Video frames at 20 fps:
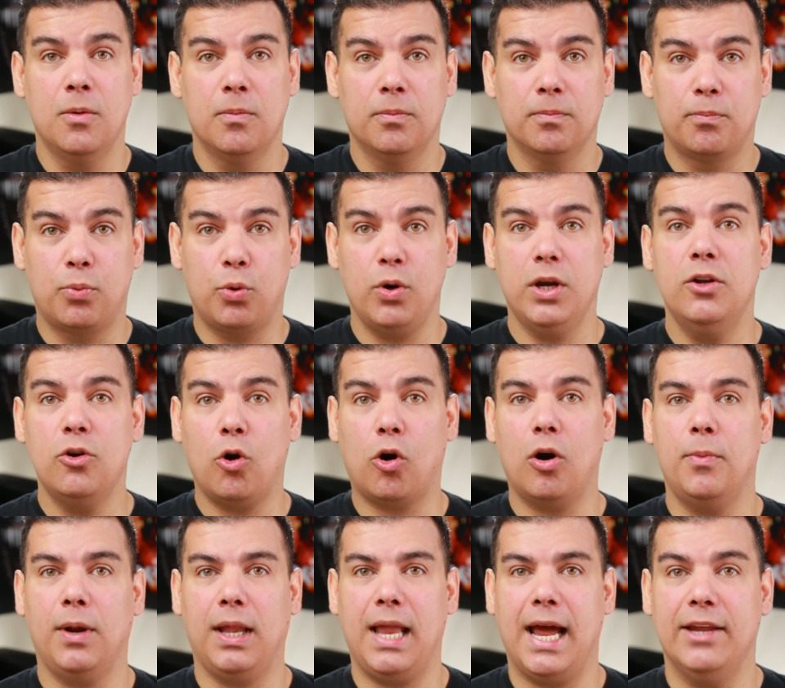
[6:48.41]

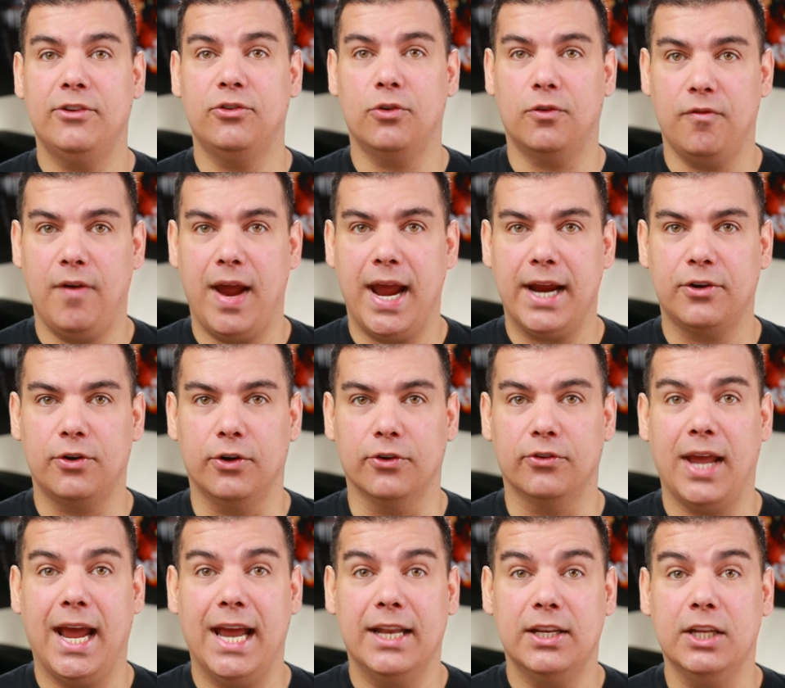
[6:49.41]
pre-normalize your vectors
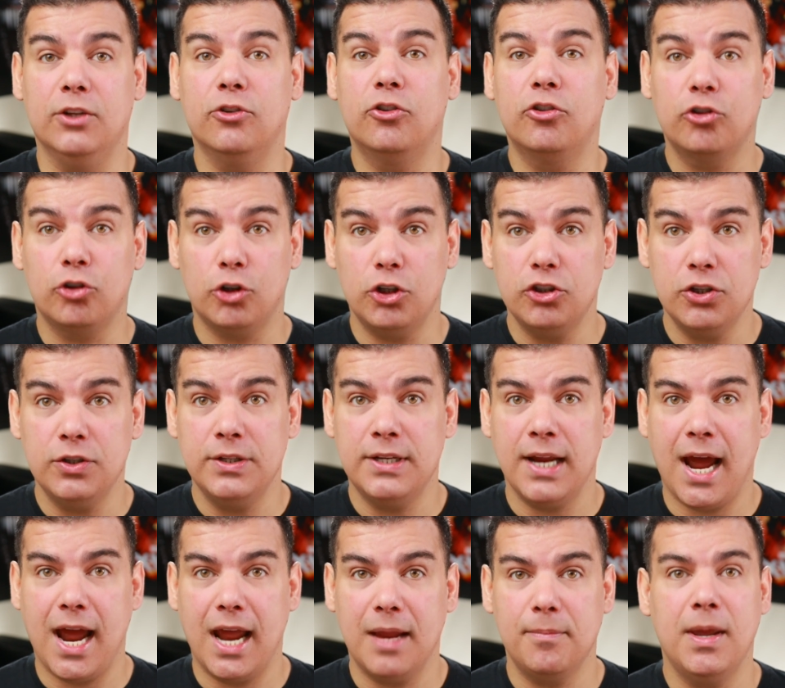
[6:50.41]
at insertion
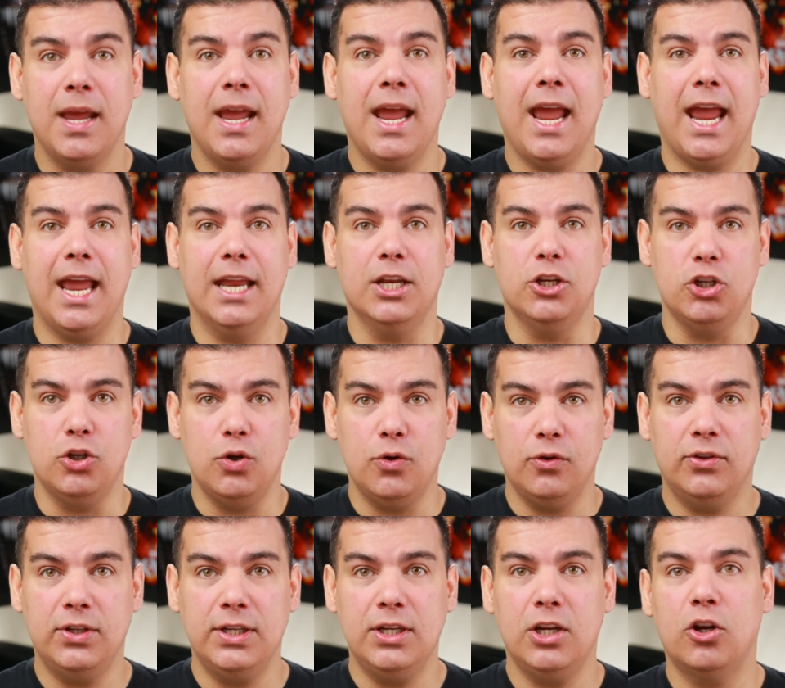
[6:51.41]
time and
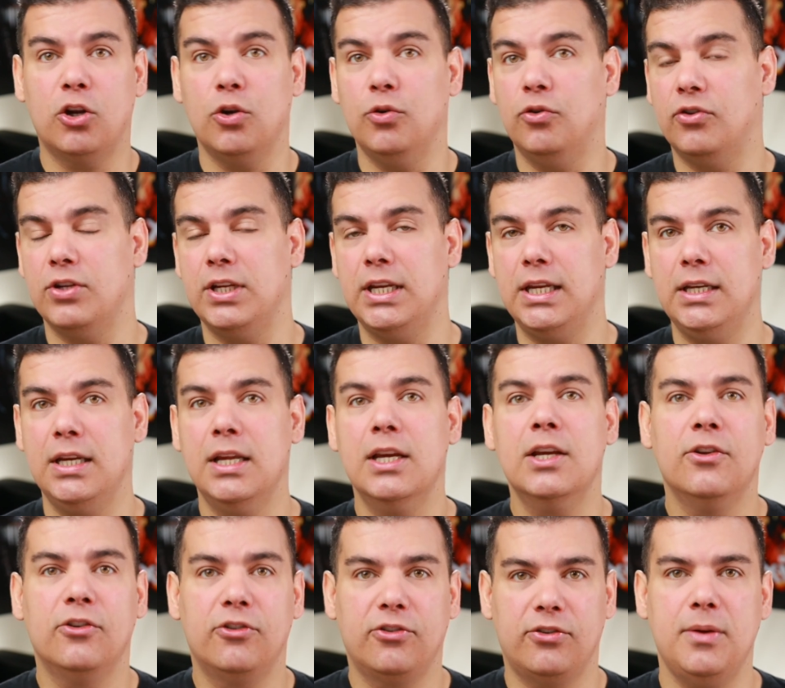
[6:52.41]
using cosine
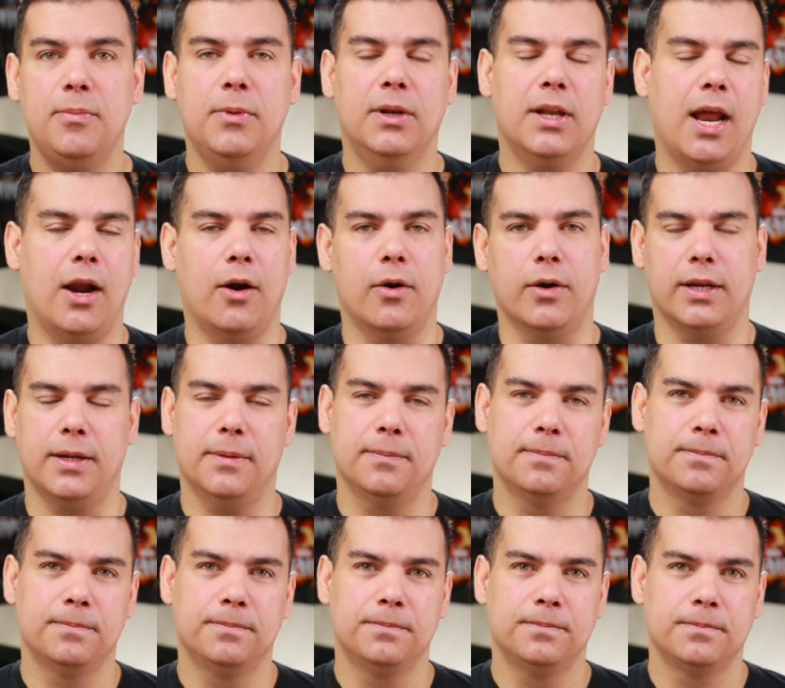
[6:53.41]
similarity.
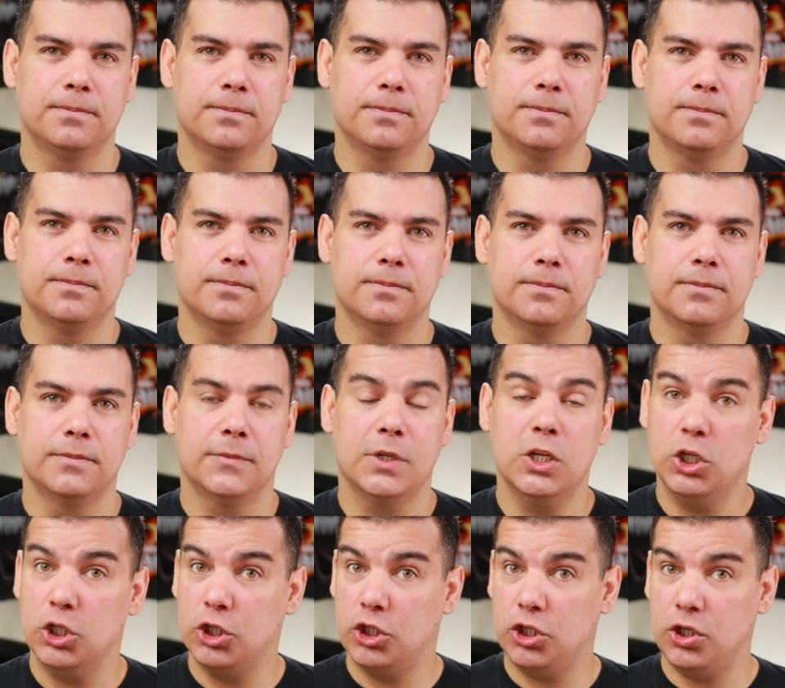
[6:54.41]

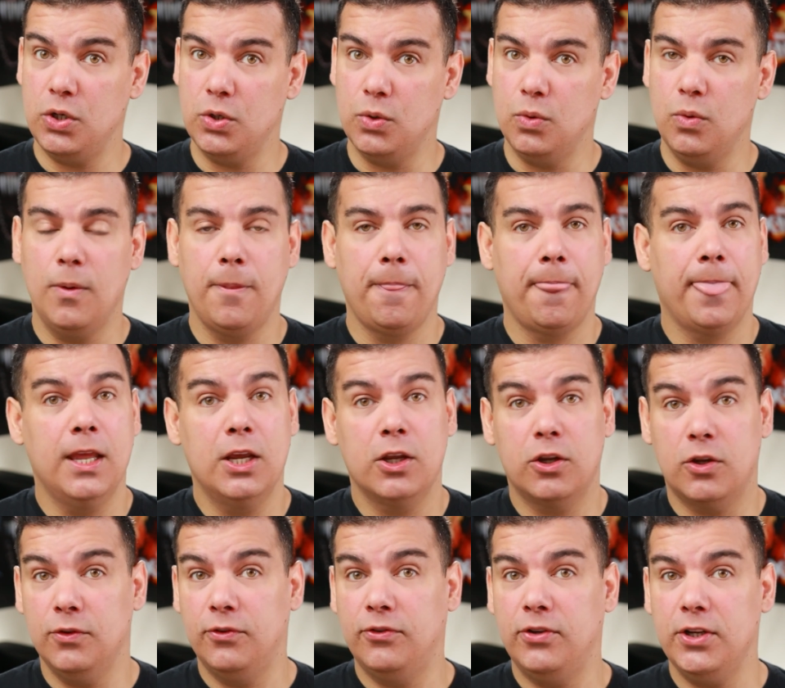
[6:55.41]
Two,
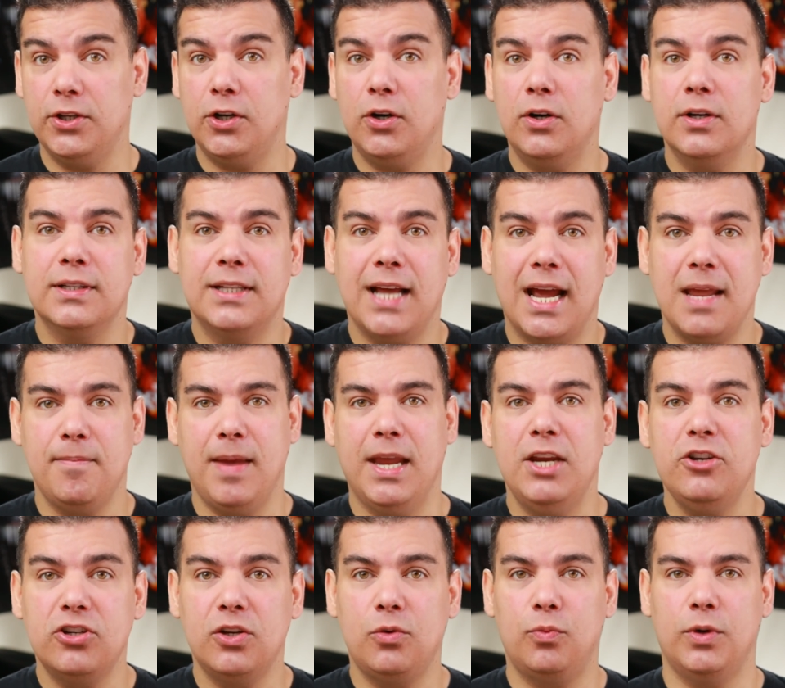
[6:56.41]
consider
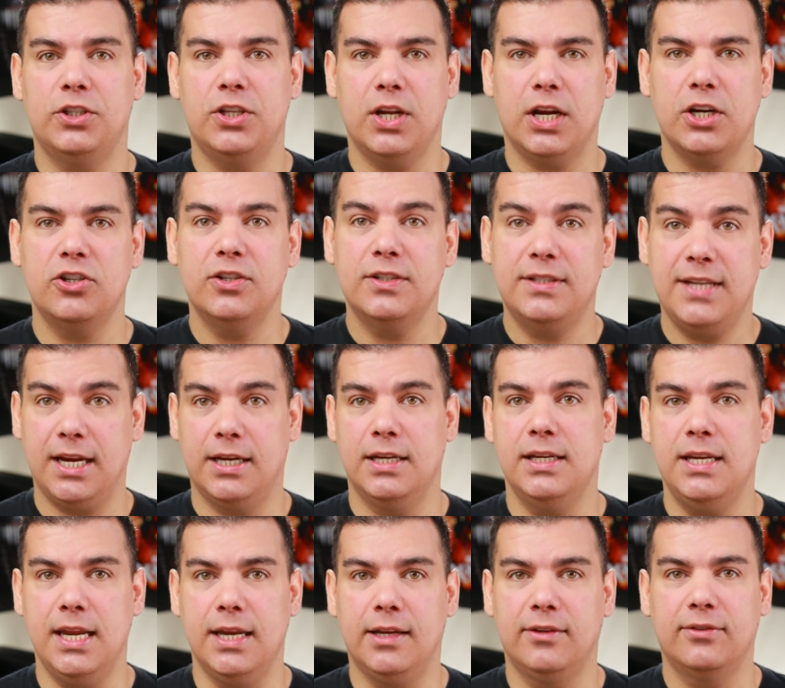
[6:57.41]
dimension reduction
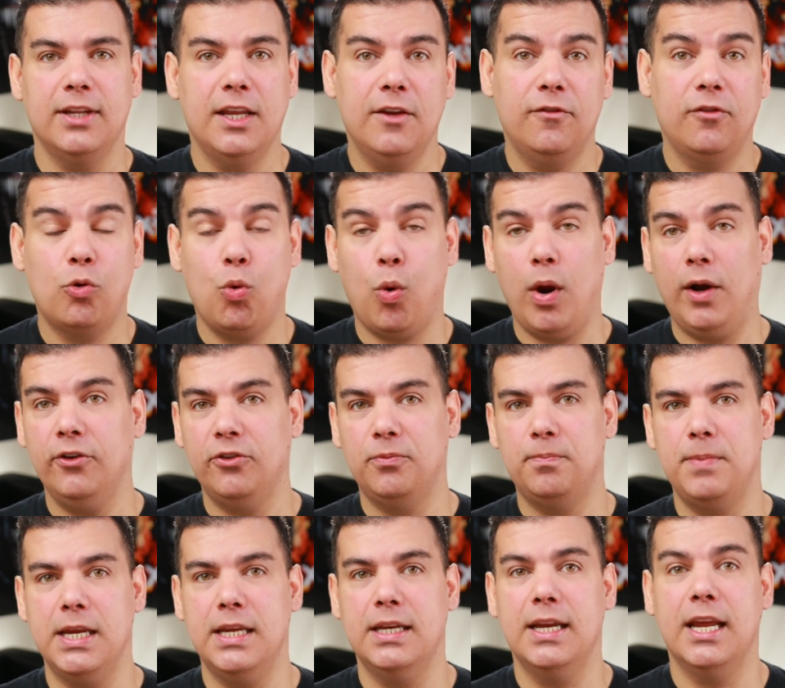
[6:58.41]
techniques if query
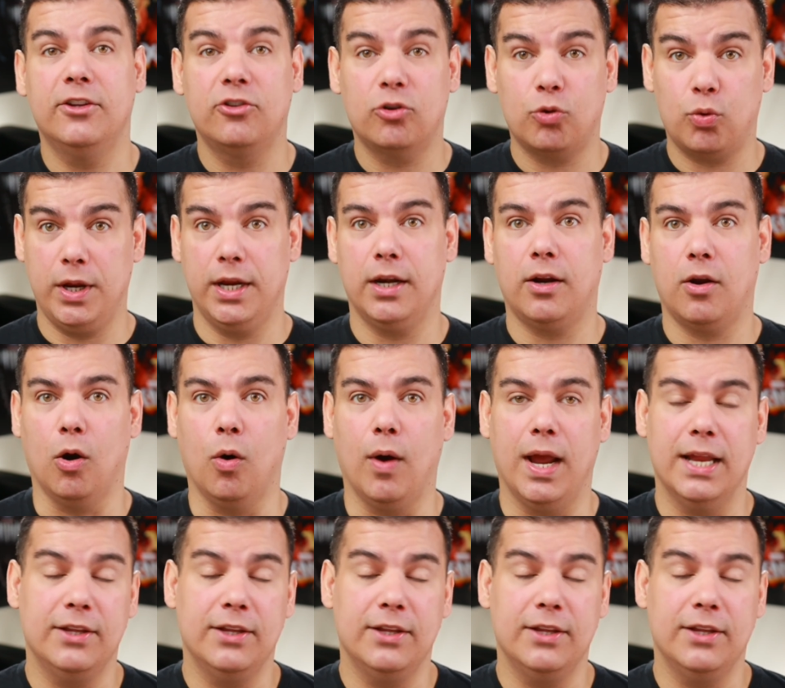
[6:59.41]
speed is critical and